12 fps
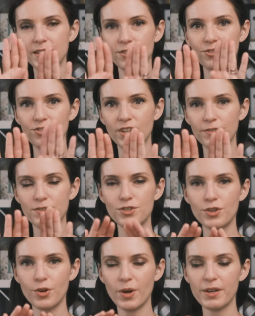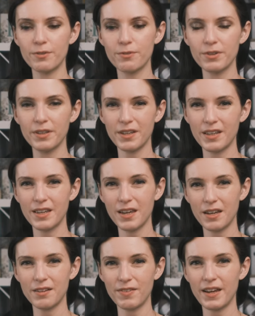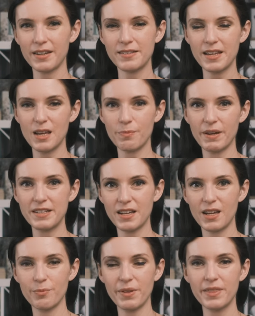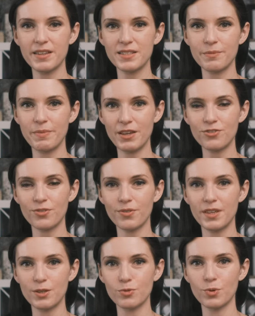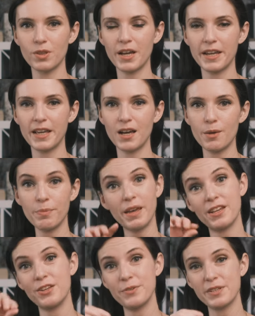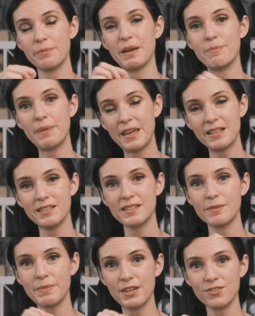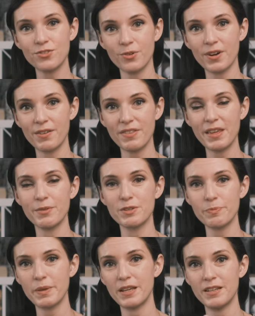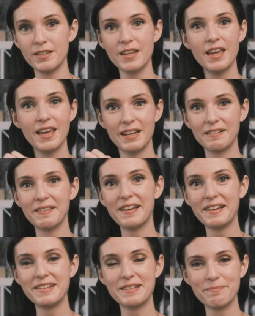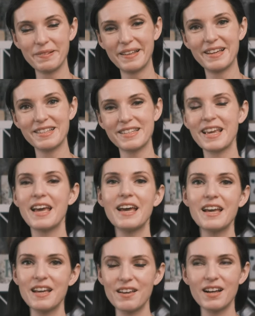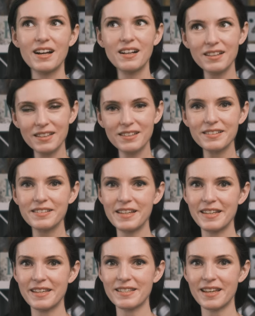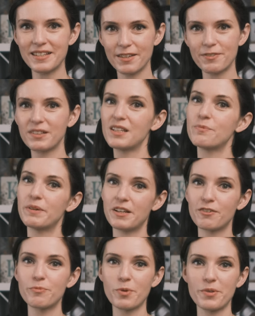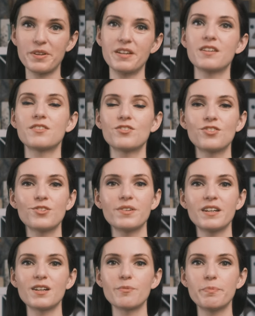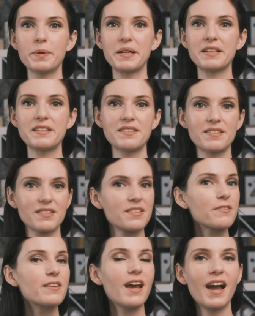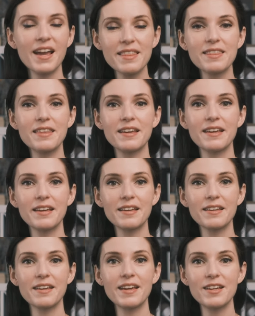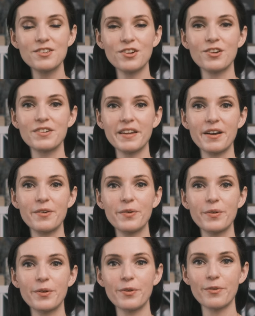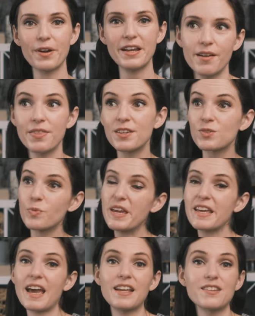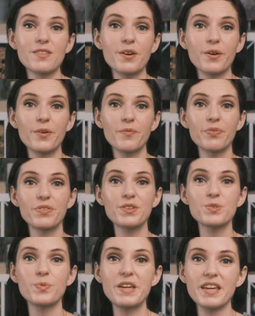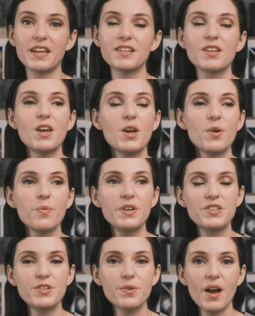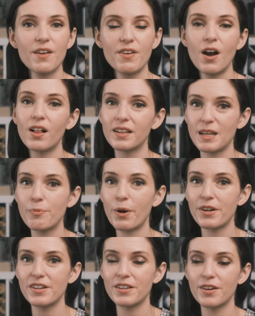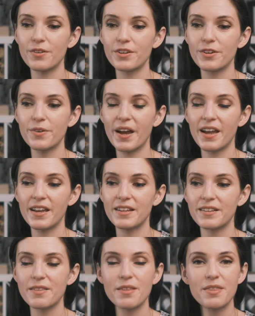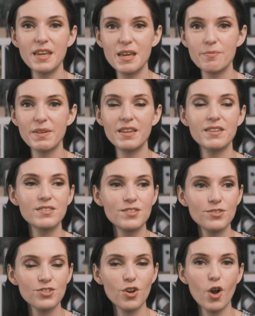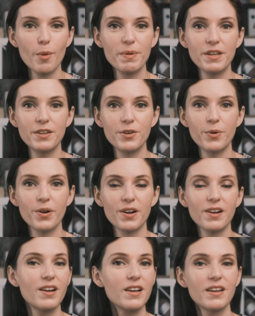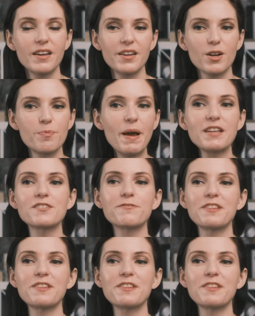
to shift. So I really kind of had to take my time with this and make sure things were lining up and using my pins to make sure everything was pinned and aligned in place. A little tedious. I definitely bit off more than I can chew here, but I think it turned out great. This weekend, though, this weekend, we do have a holiday party to go to, and the theme is to show up in your your best